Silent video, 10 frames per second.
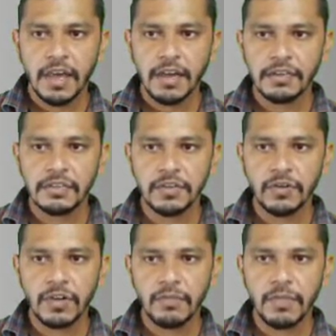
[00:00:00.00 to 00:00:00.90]
and it is
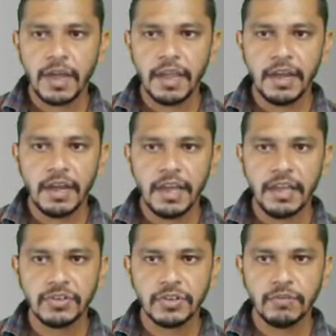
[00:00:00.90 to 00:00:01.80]
denoted by a
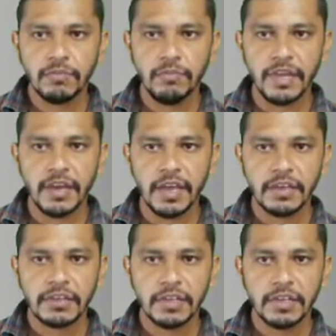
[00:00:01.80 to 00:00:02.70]
dash b
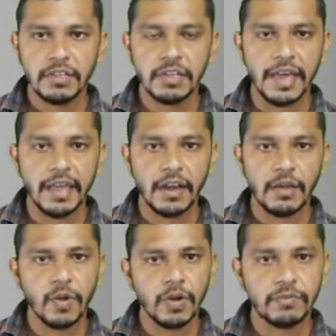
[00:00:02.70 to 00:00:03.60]
dash in the
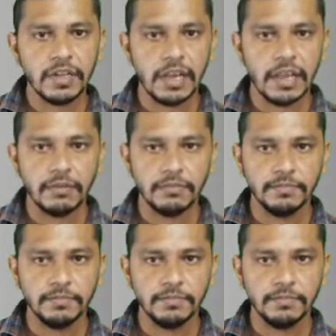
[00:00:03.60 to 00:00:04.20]
diagram of the line.